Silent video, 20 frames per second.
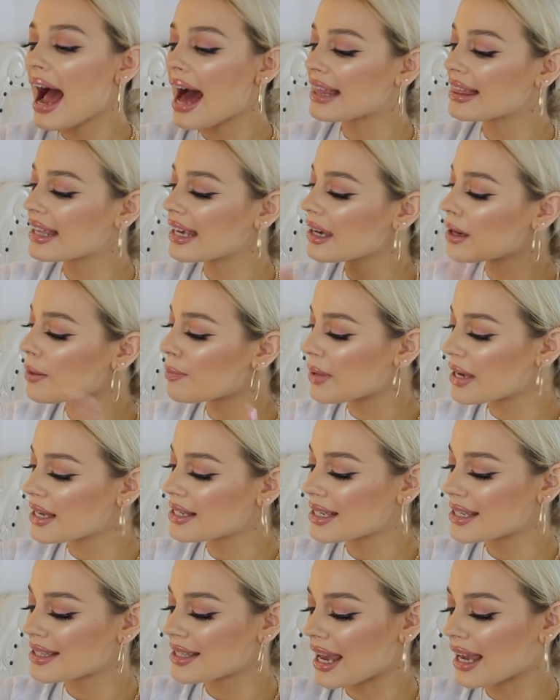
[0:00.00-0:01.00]
I think
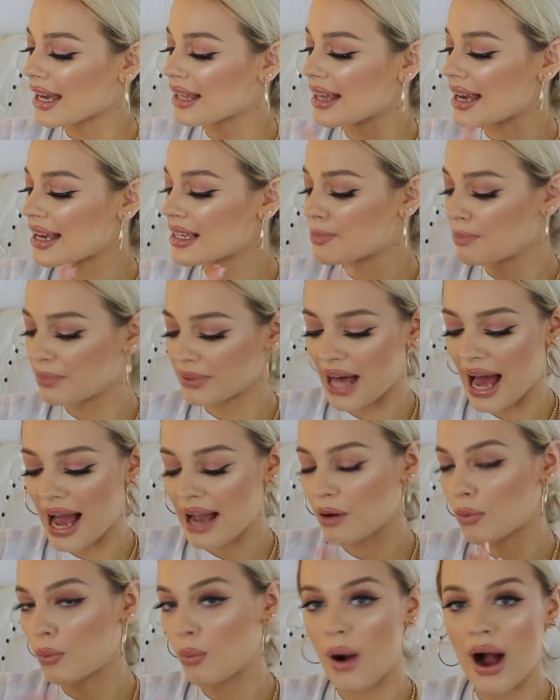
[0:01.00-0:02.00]
pieces like this,
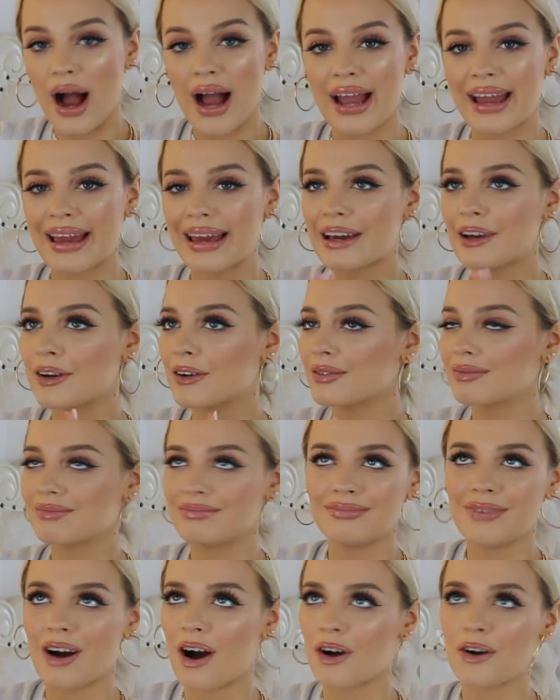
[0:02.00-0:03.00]
black, white,
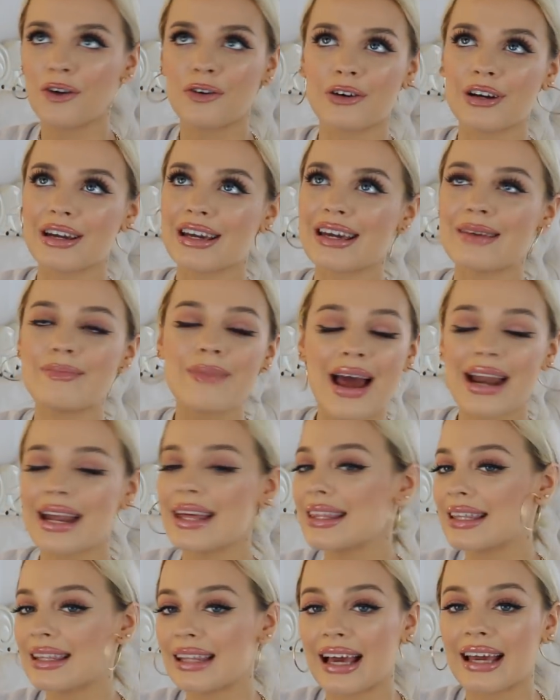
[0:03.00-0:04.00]
or cream,
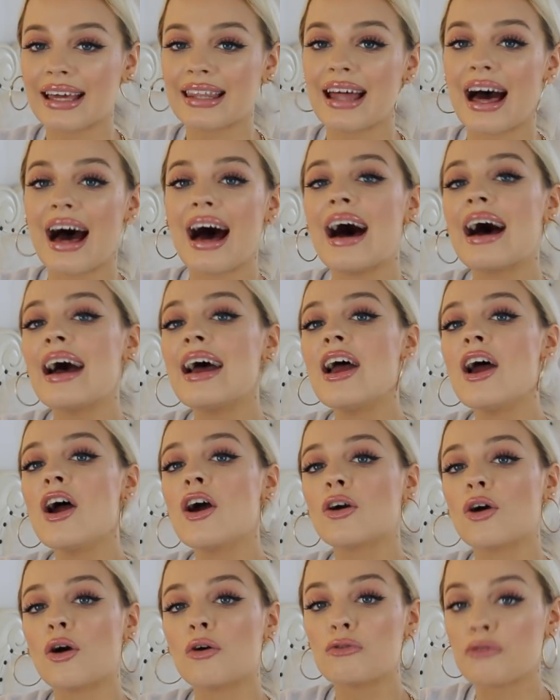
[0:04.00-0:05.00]
anything like that,
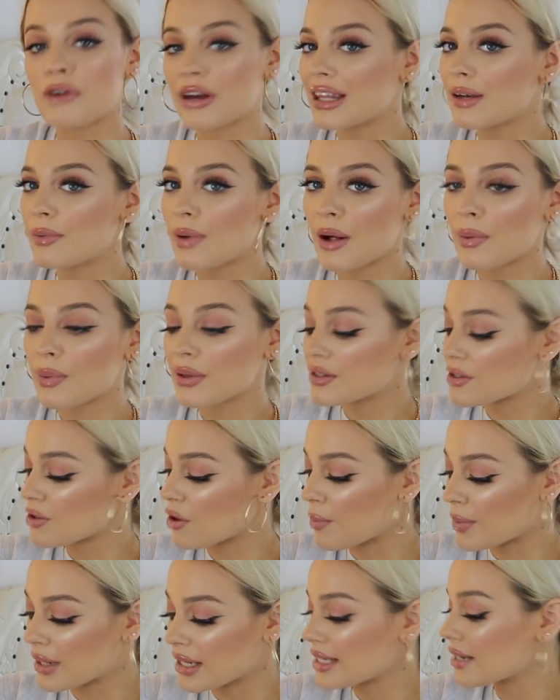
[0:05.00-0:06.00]
go really well with
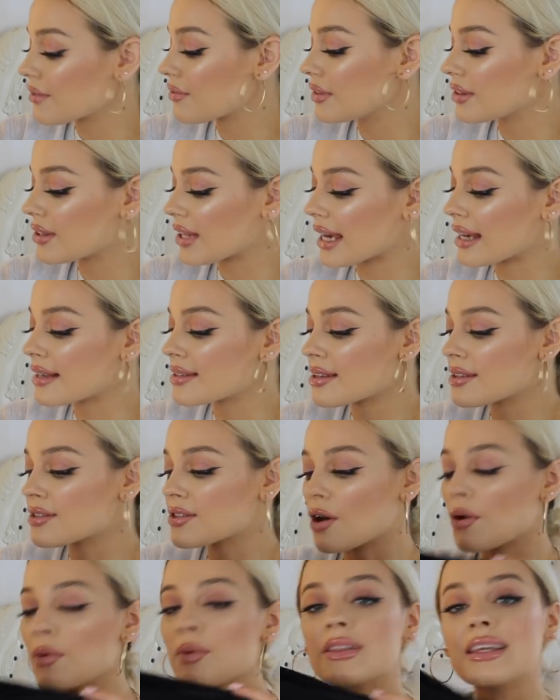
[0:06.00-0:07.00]
so many different things.
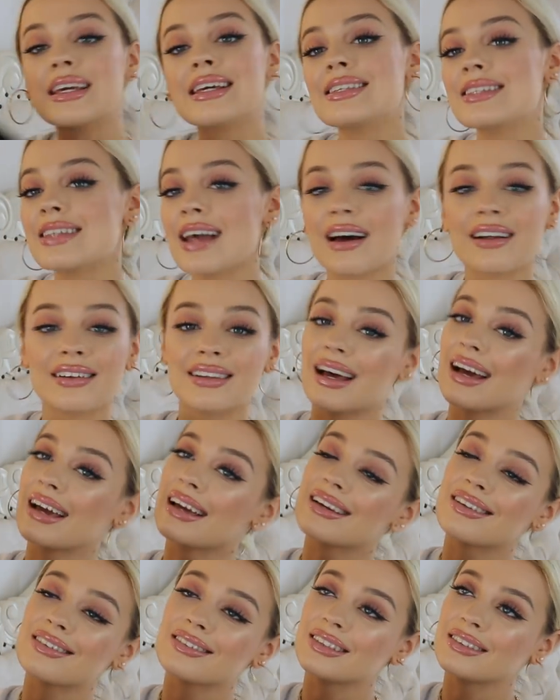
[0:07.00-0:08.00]
So these are
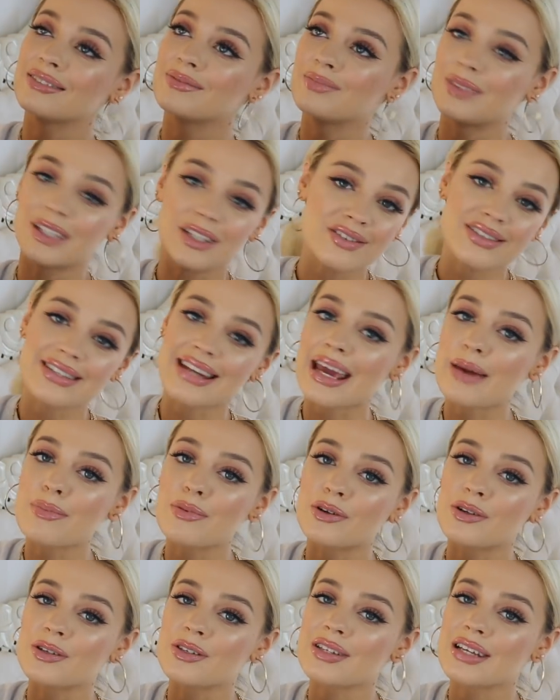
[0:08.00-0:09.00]
like little
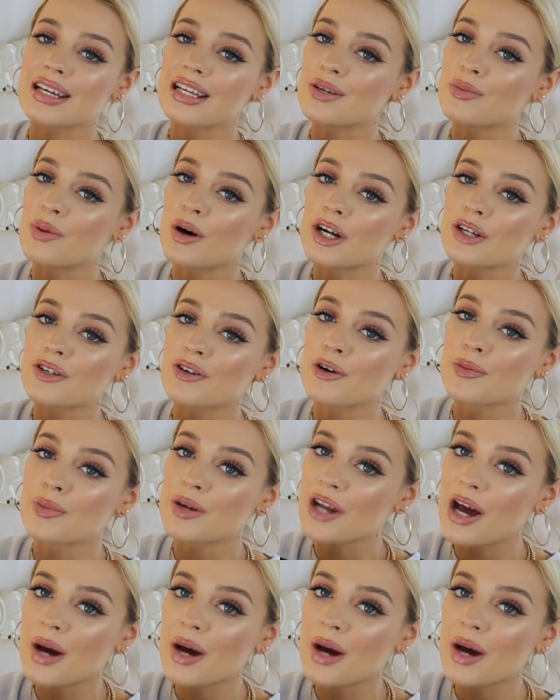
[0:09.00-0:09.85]
staples in your wardrobe, you